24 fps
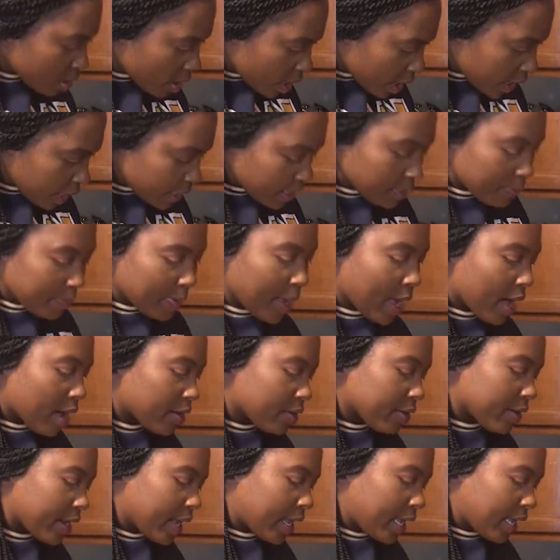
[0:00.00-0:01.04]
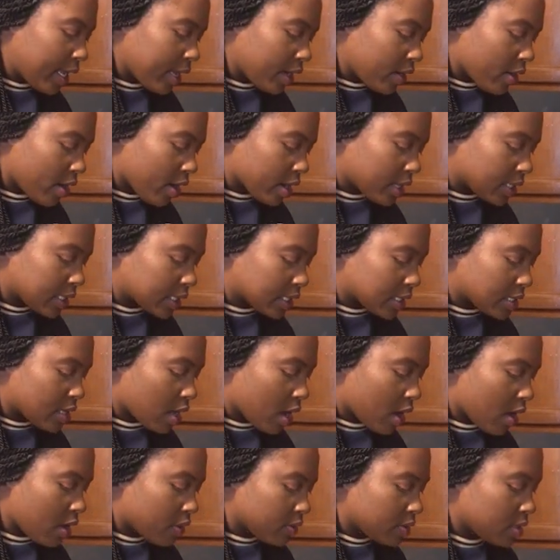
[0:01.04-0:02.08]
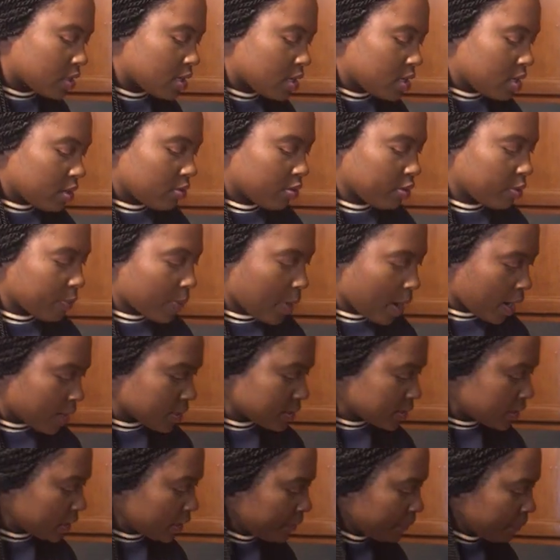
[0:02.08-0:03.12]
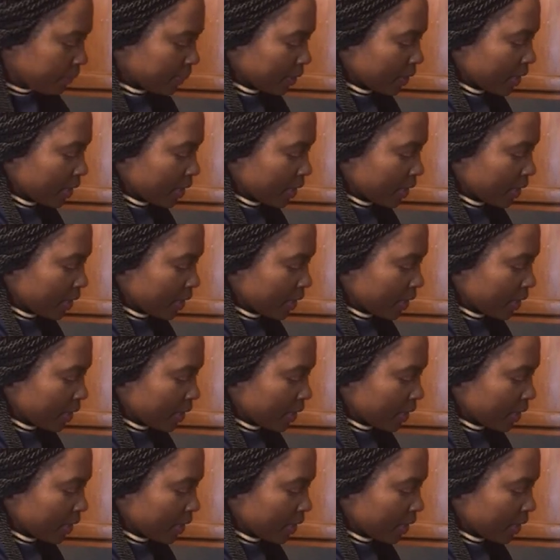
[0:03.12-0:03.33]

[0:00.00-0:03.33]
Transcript: onion powder and garlic salt with parsley.